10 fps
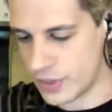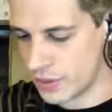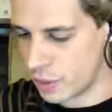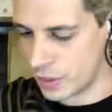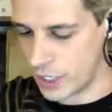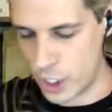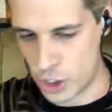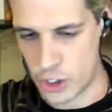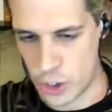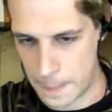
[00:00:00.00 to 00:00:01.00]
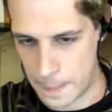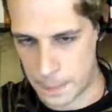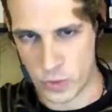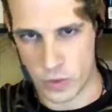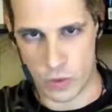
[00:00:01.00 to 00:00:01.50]
obligation,
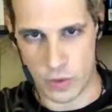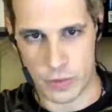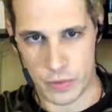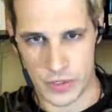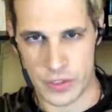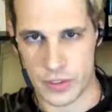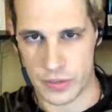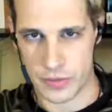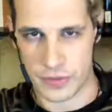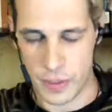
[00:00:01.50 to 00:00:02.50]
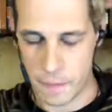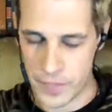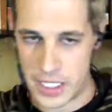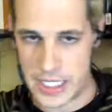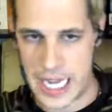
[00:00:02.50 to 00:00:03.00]
or there was a sort of
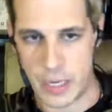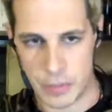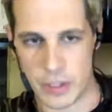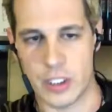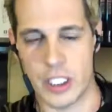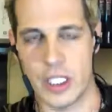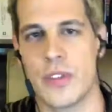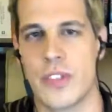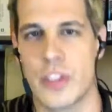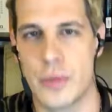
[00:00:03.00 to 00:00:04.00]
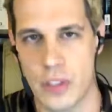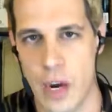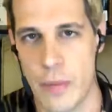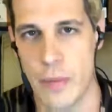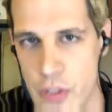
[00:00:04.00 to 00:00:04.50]
a debt building with
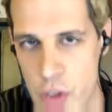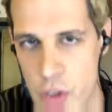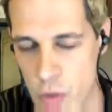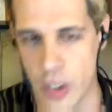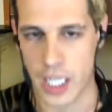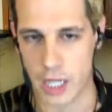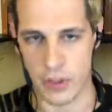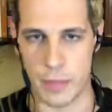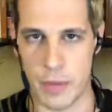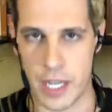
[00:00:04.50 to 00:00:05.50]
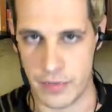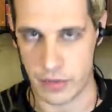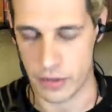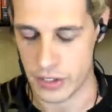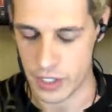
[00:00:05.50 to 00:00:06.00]
subscribers who weren't getting what they paid
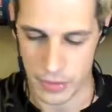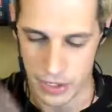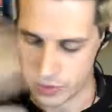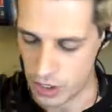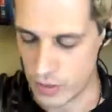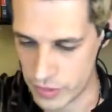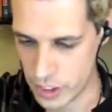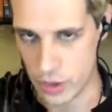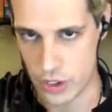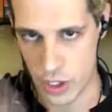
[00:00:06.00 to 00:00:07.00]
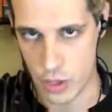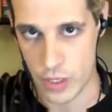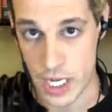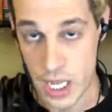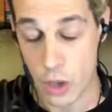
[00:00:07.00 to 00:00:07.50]
for in terms of video show,
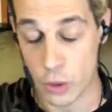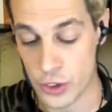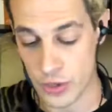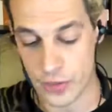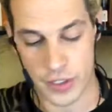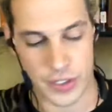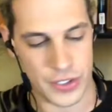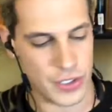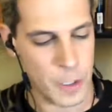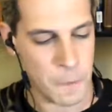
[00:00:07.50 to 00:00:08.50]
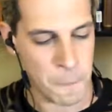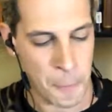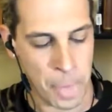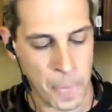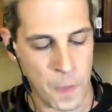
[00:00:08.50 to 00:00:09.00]
and also the first,
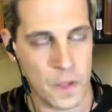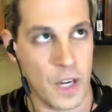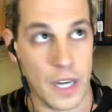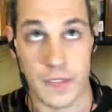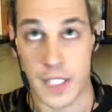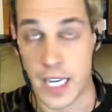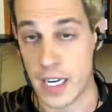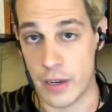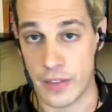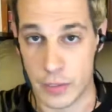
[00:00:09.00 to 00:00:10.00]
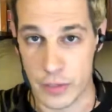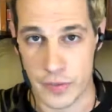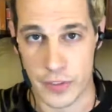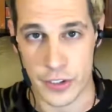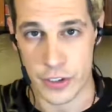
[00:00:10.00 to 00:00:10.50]
I forget now, I think it was the
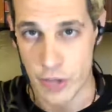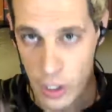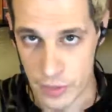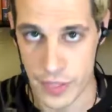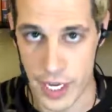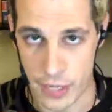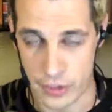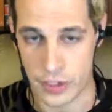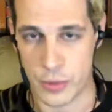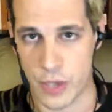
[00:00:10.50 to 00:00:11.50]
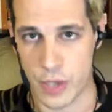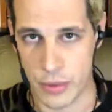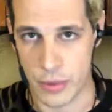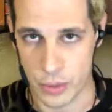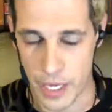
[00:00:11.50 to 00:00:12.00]
first 2,500
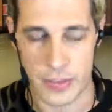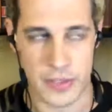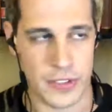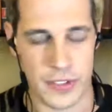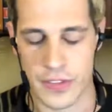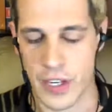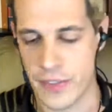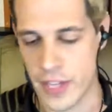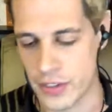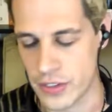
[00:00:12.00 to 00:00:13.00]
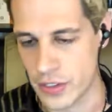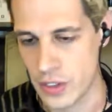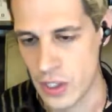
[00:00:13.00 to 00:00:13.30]
subscribers, or perhaps the first 5,000,